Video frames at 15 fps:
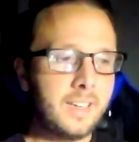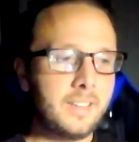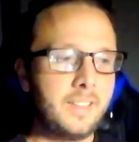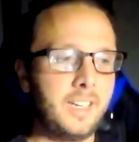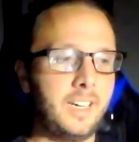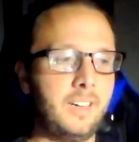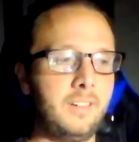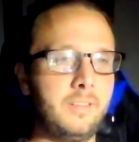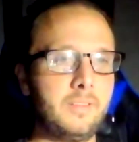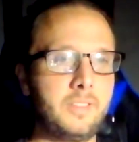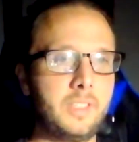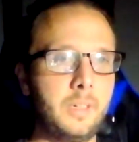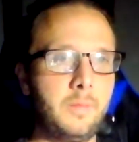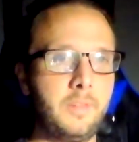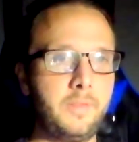Now,
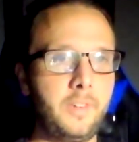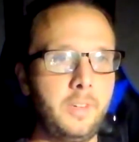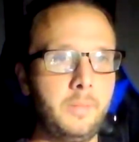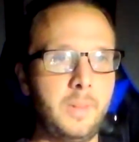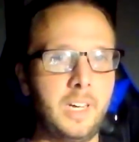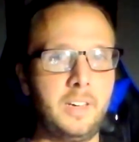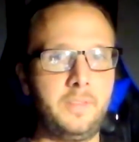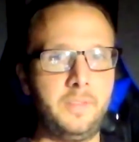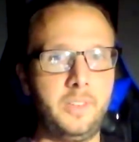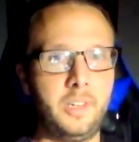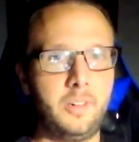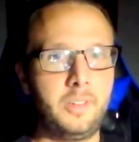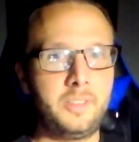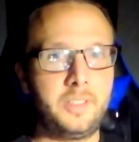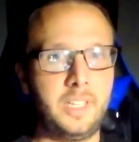some of you might have
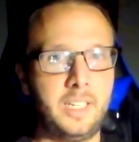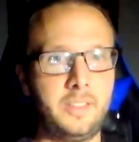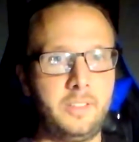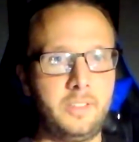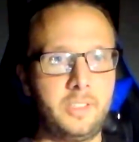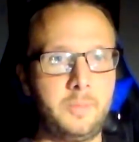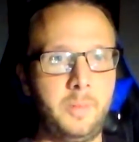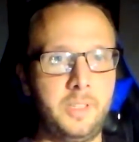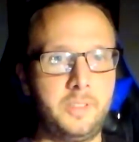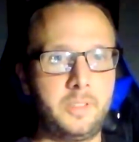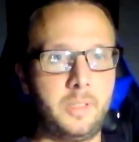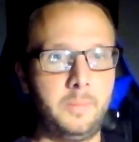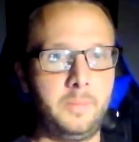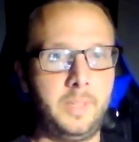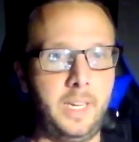noticed that there's been
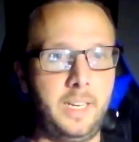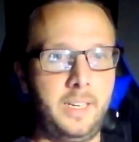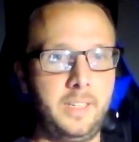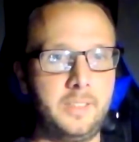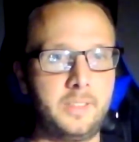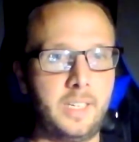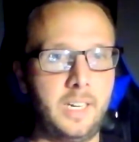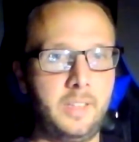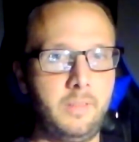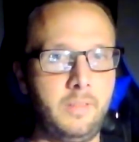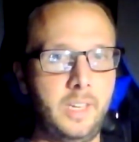some dating site